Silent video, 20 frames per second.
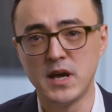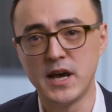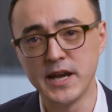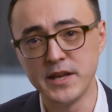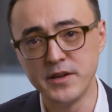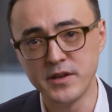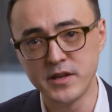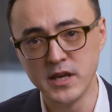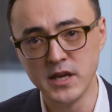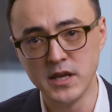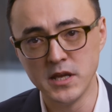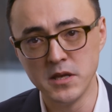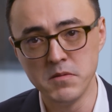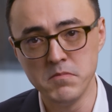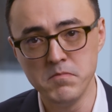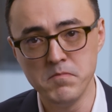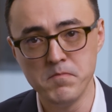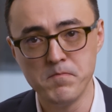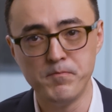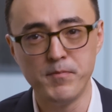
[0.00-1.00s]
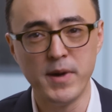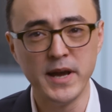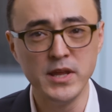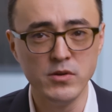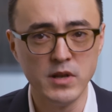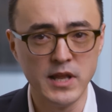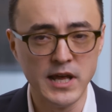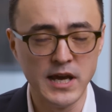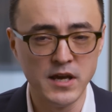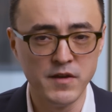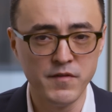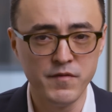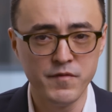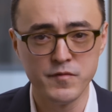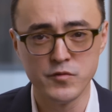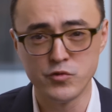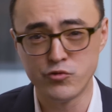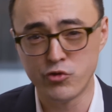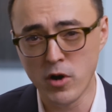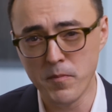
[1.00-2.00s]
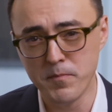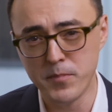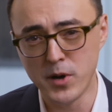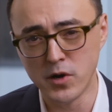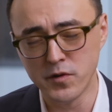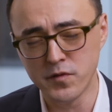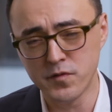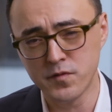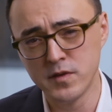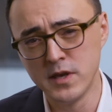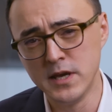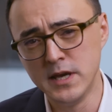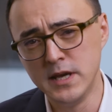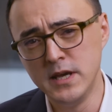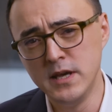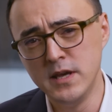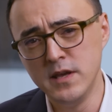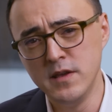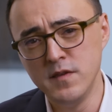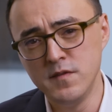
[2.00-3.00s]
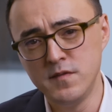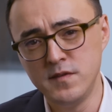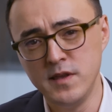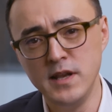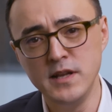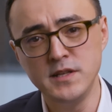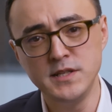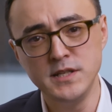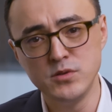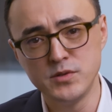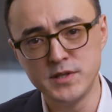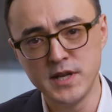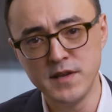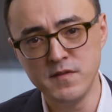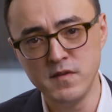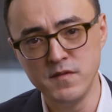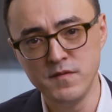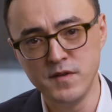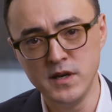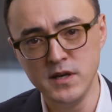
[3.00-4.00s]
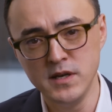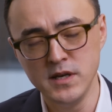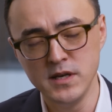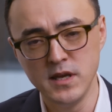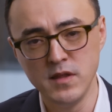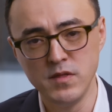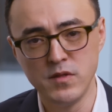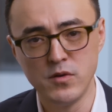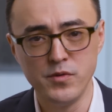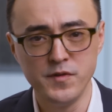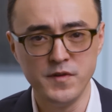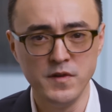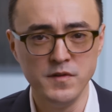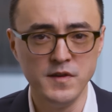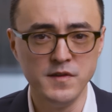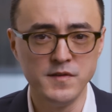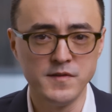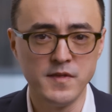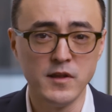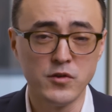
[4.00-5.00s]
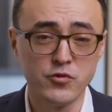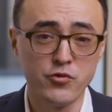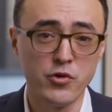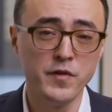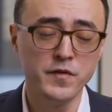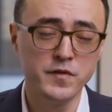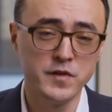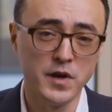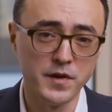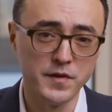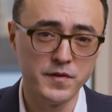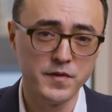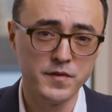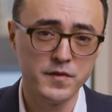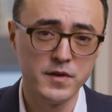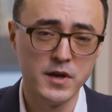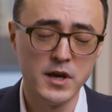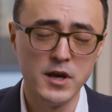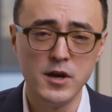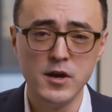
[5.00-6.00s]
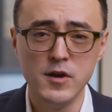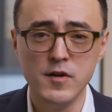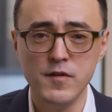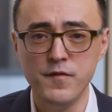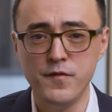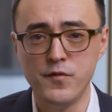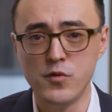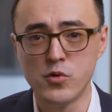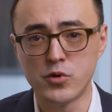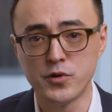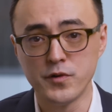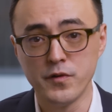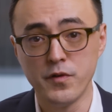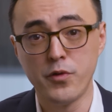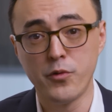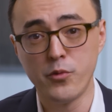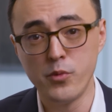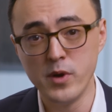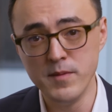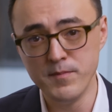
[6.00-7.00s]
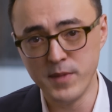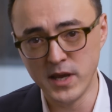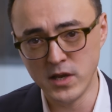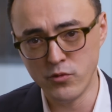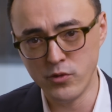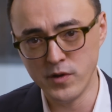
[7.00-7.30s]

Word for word: Heineken, Manulife, Dropbox selected Odaseva and the reason is they trust us for three main